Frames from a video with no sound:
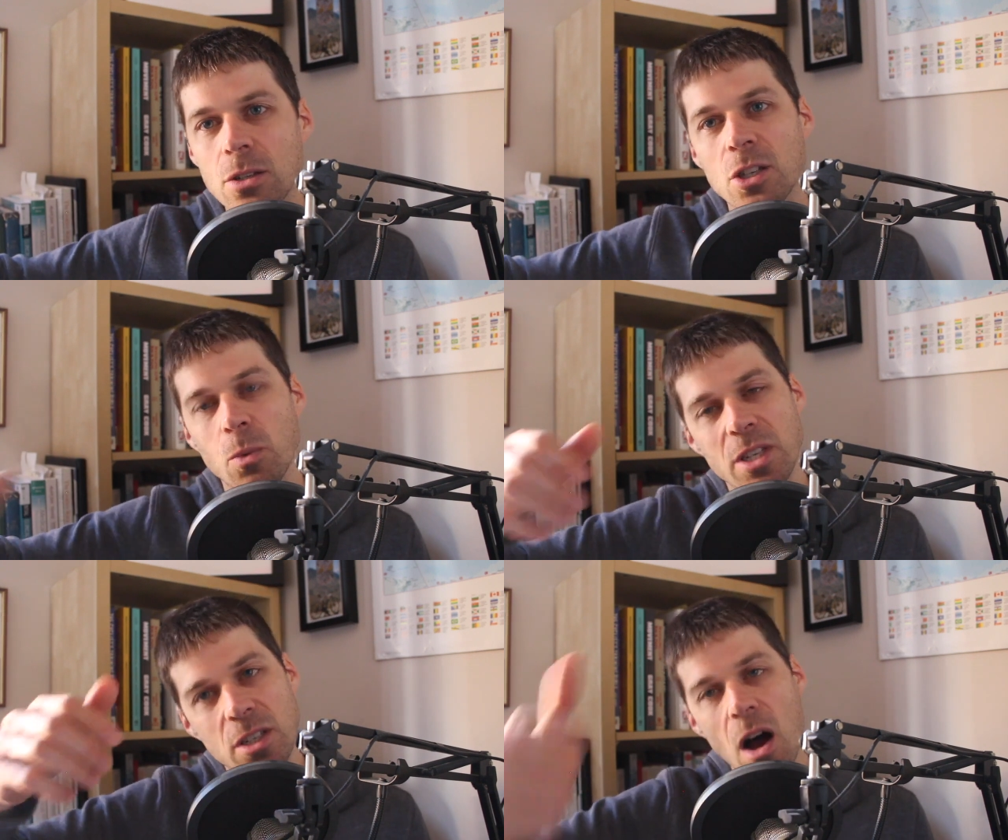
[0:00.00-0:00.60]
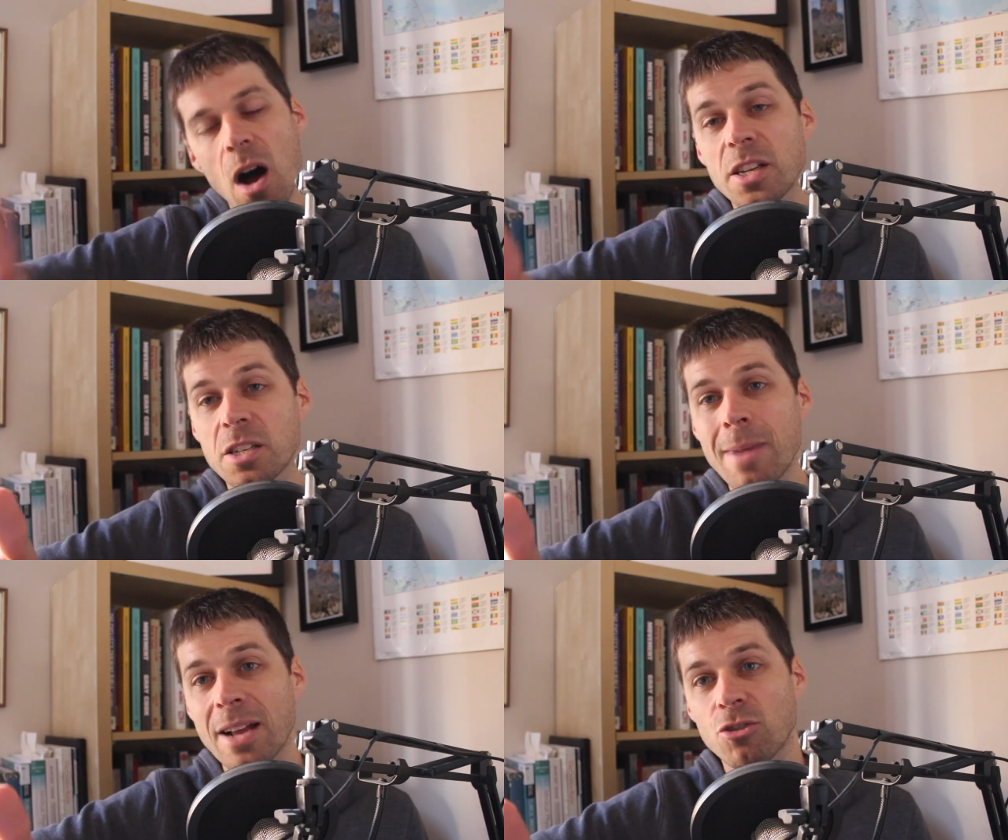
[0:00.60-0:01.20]
So we start
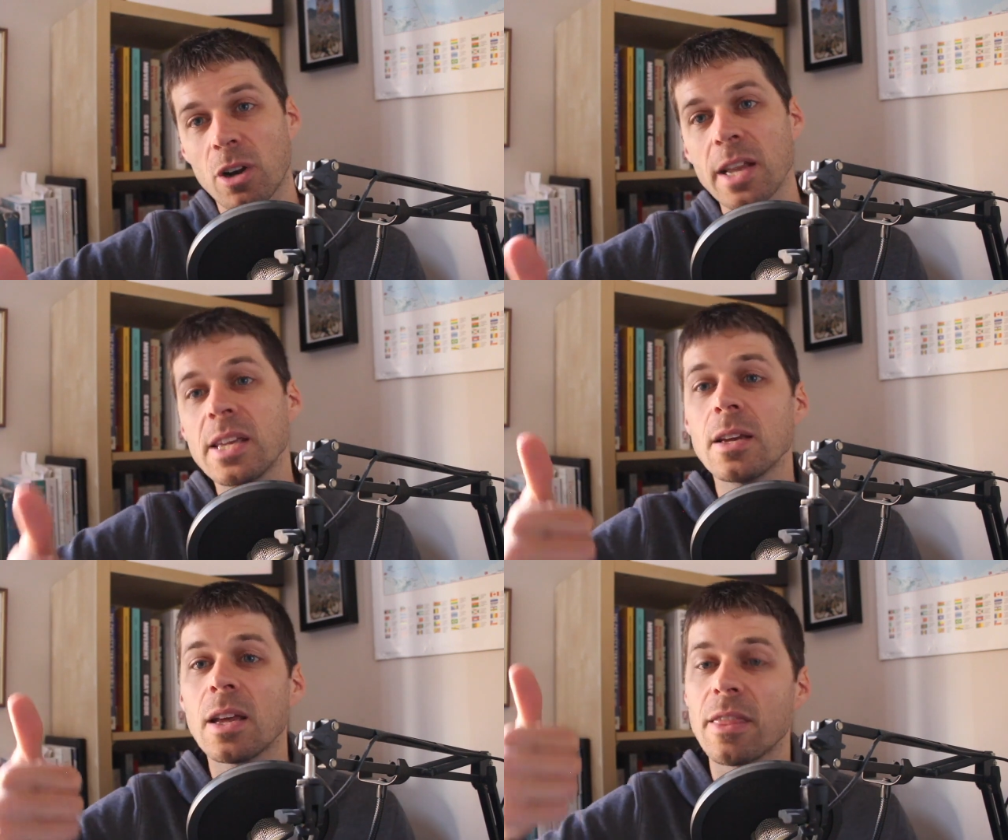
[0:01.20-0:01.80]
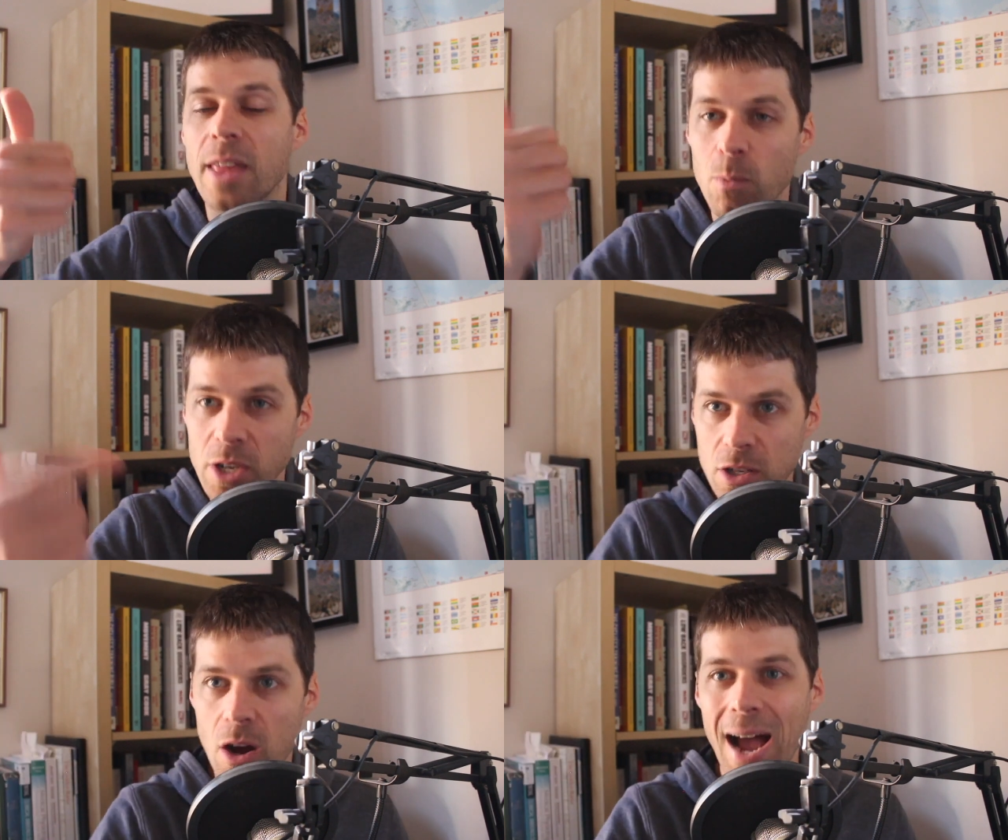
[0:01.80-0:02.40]
isometrically, then we
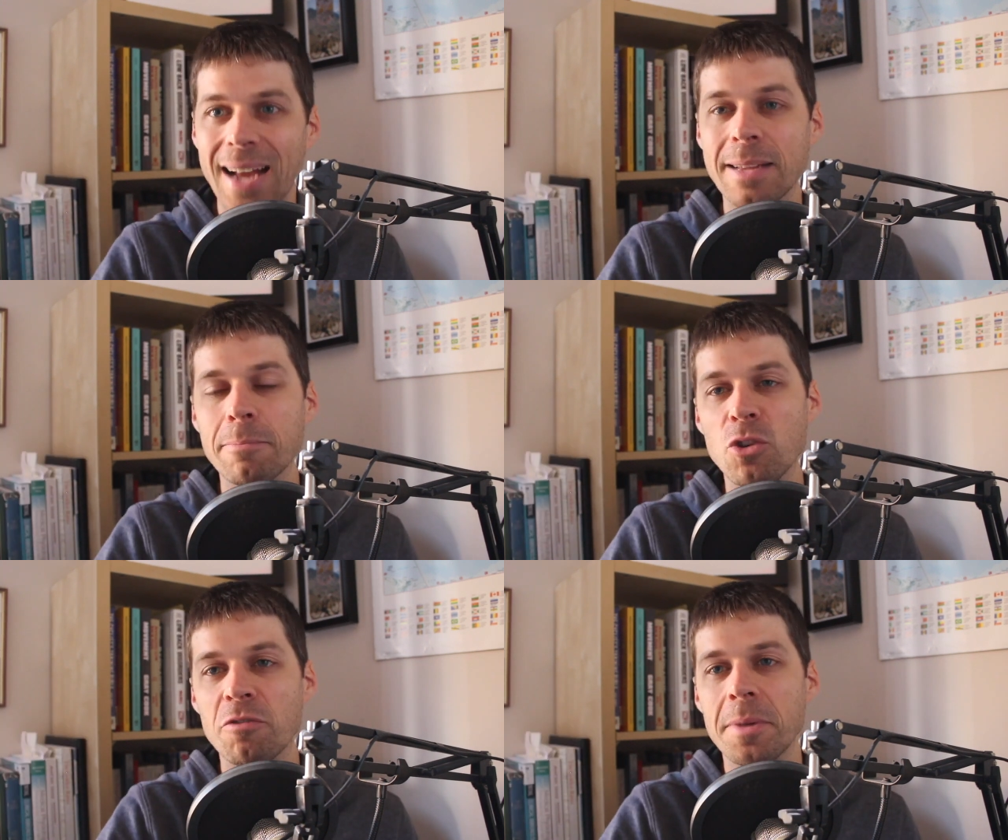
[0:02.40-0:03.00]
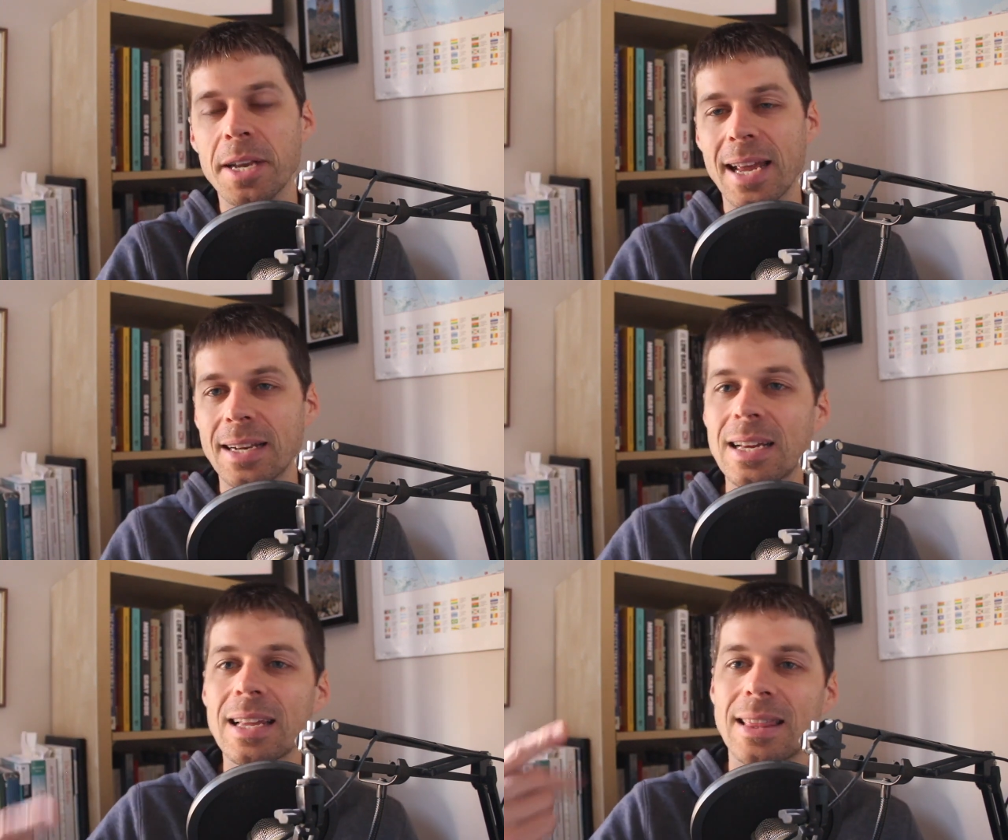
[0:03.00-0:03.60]
start adding movement
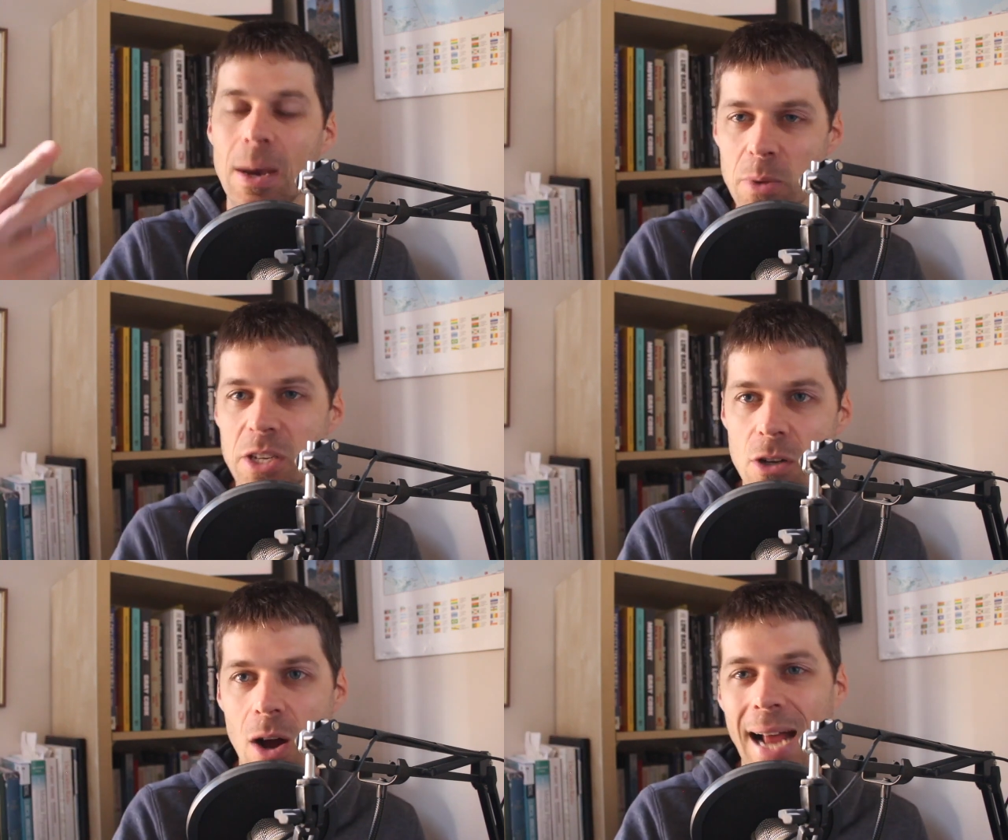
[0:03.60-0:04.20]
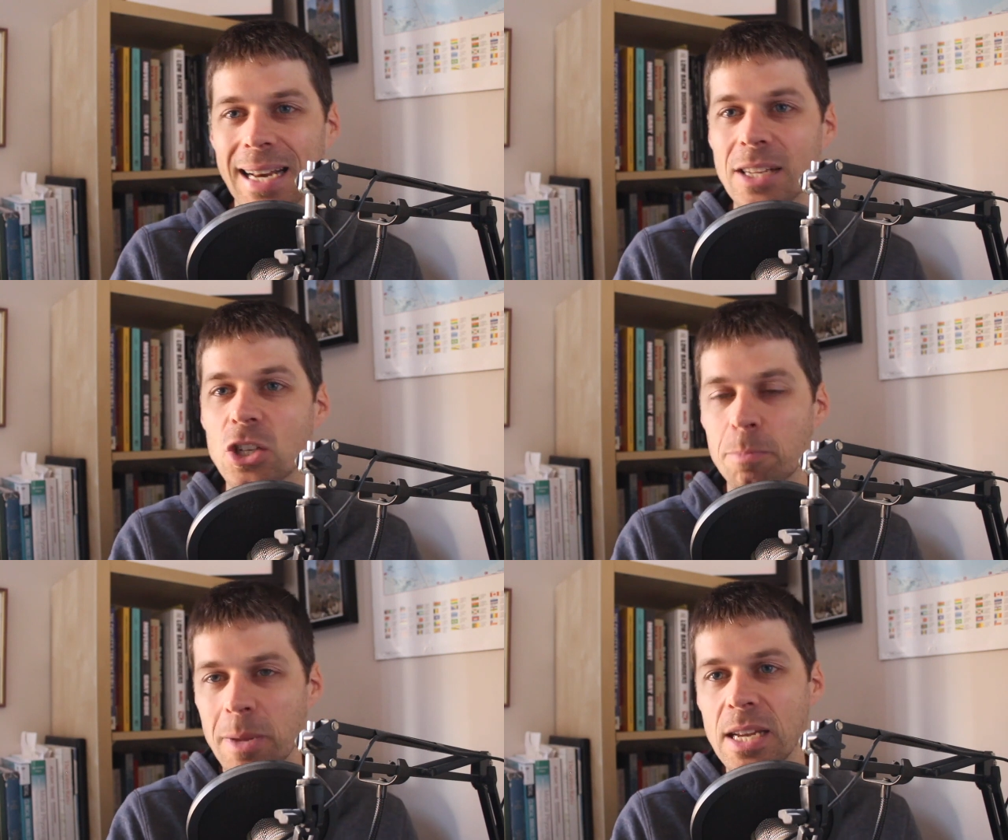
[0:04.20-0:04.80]
in, then we start adding
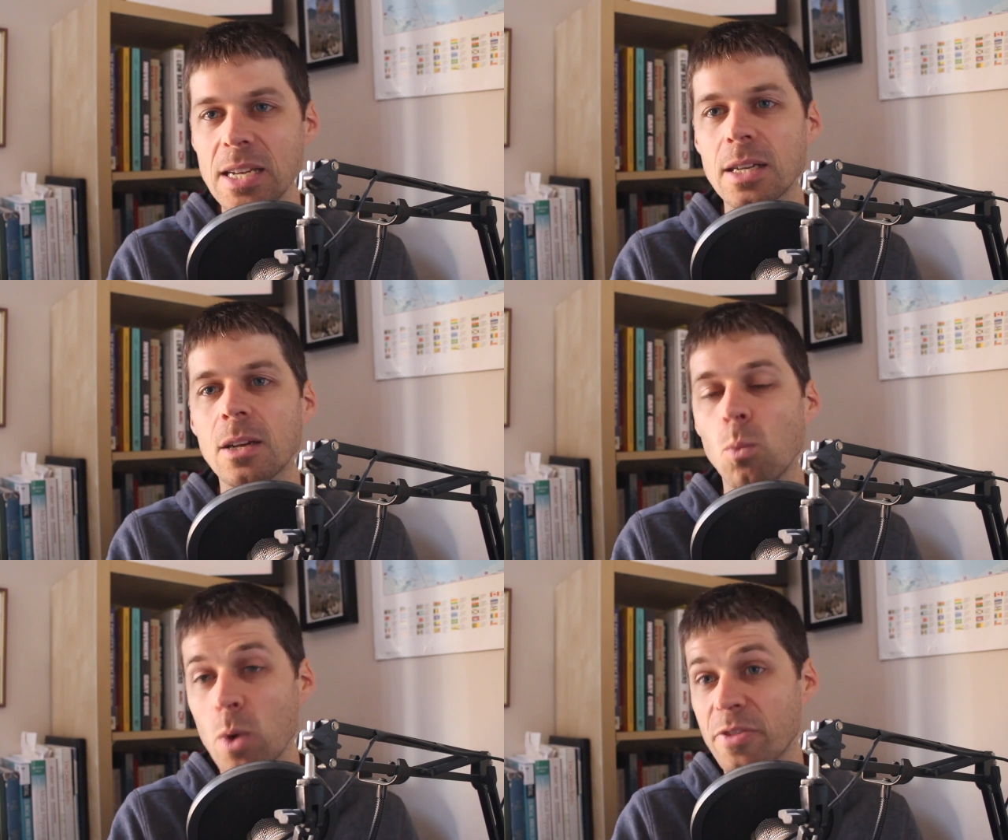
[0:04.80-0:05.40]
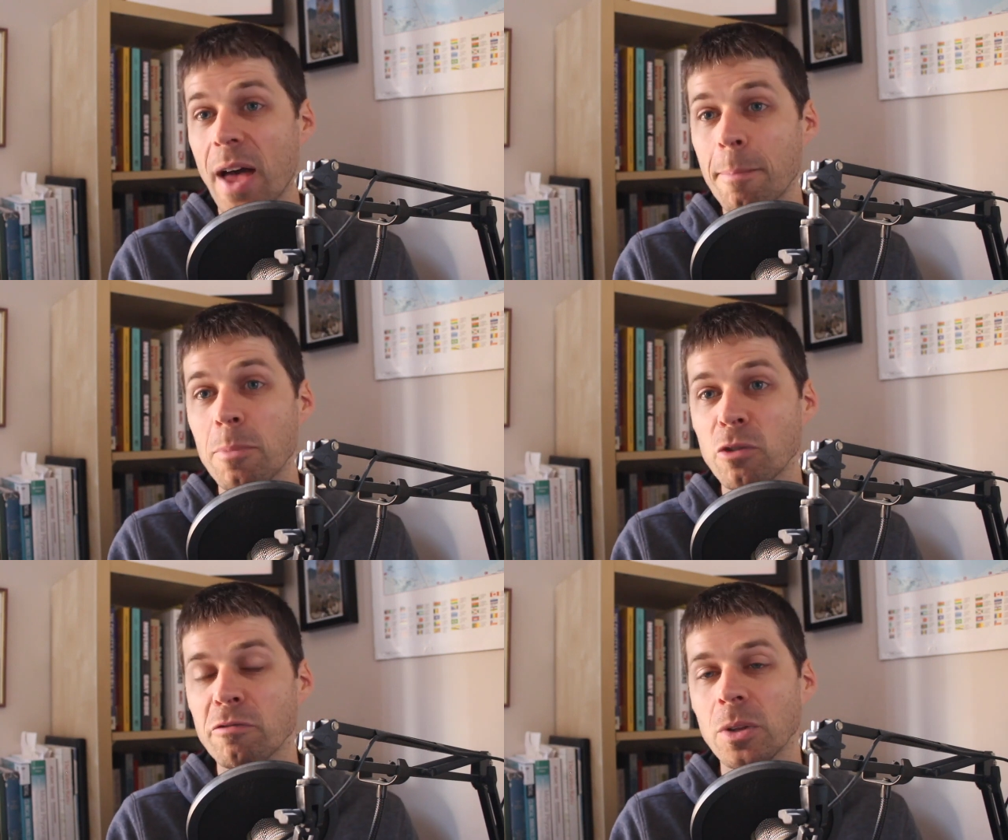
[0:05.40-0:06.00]
speed with that
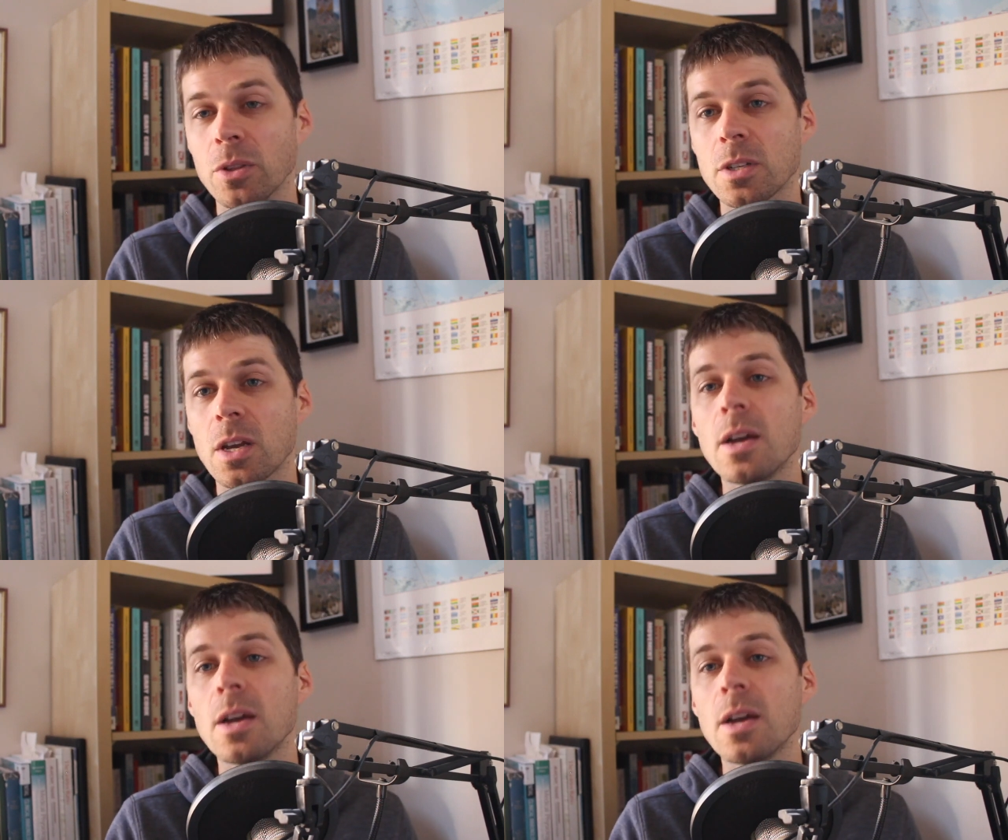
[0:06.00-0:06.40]
movement.